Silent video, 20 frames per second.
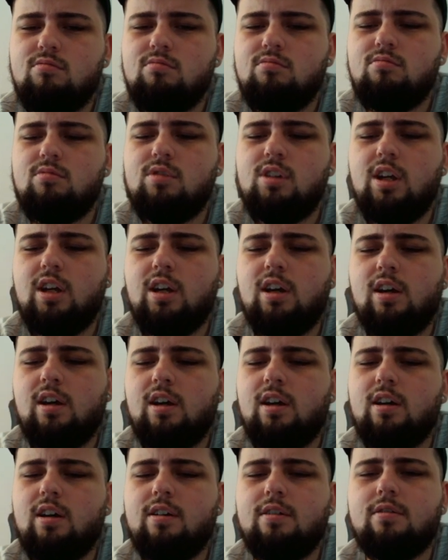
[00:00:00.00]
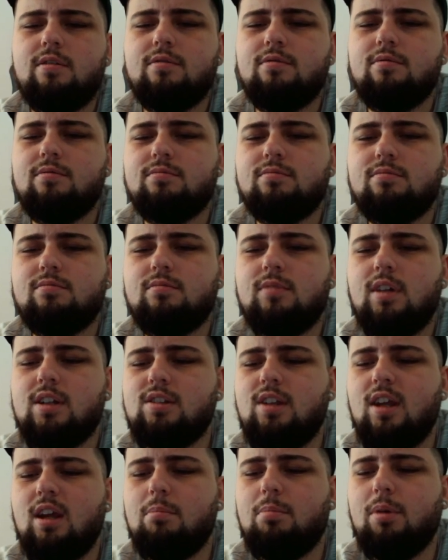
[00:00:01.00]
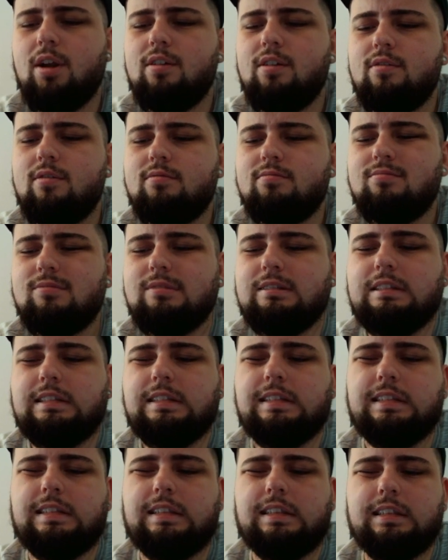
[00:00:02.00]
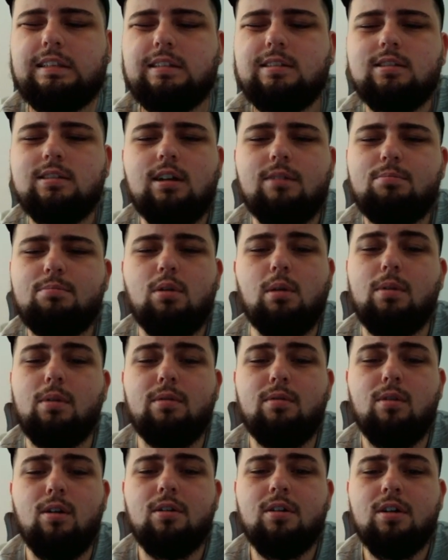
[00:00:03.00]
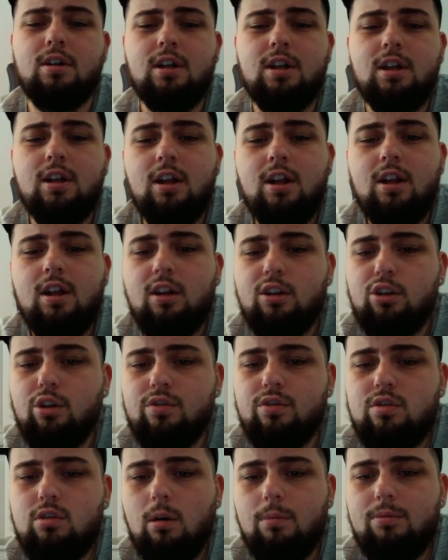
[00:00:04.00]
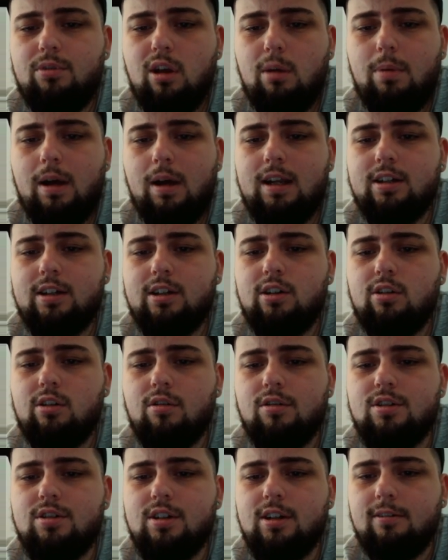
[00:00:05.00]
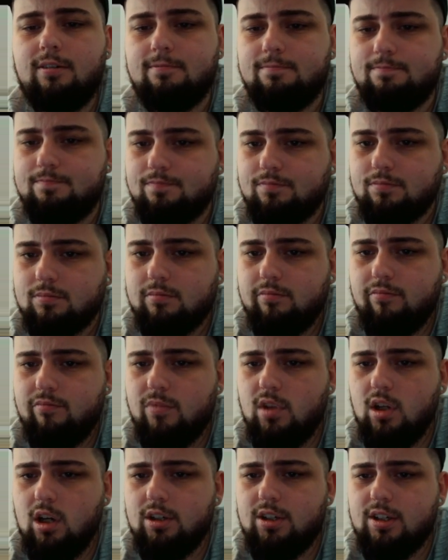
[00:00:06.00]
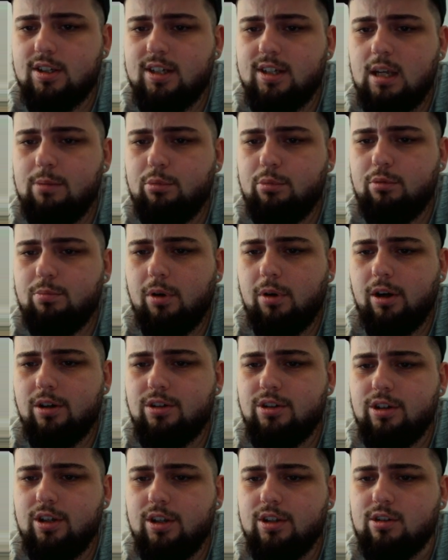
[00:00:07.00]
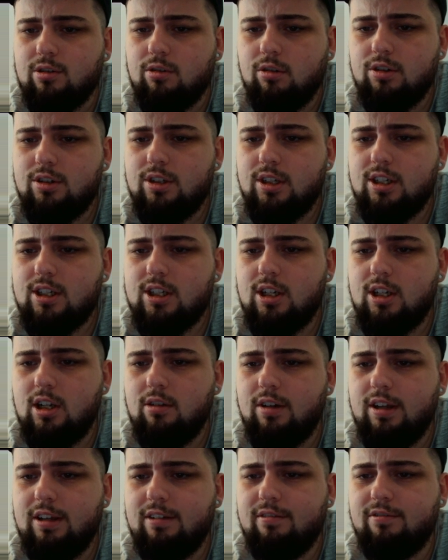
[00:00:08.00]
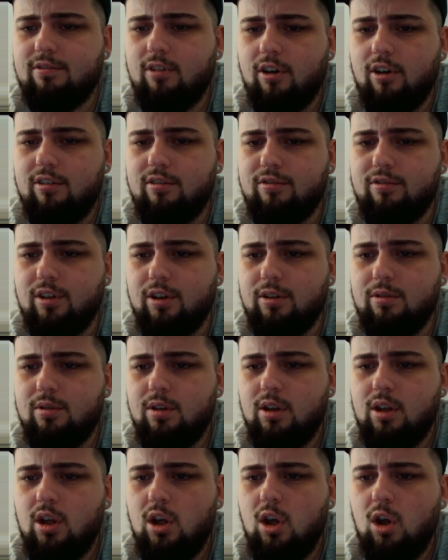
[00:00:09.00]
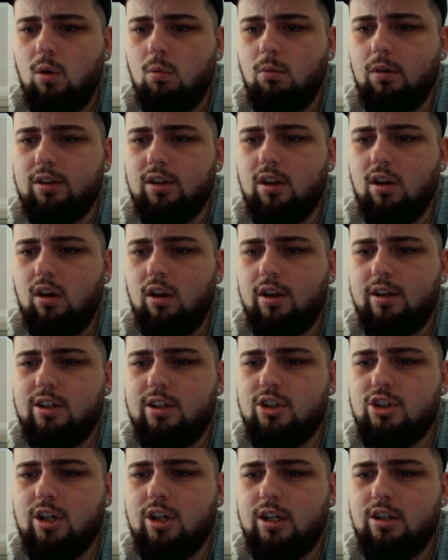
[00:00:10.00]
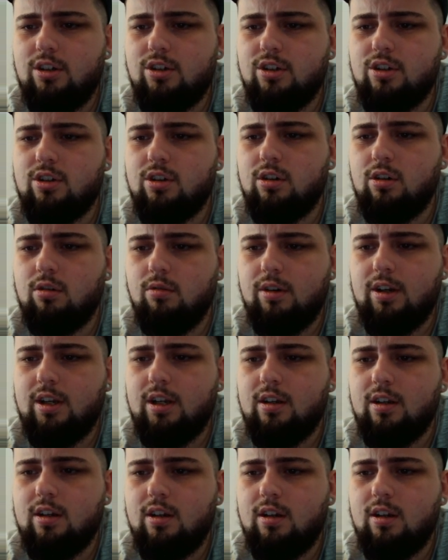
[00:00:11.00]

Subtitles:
Yeah. Let's take a punt. Ooh, I'm probably wrong. You stopped at a pelican crossing. A disabled person is crossing slowly in front of you when the light changes to green.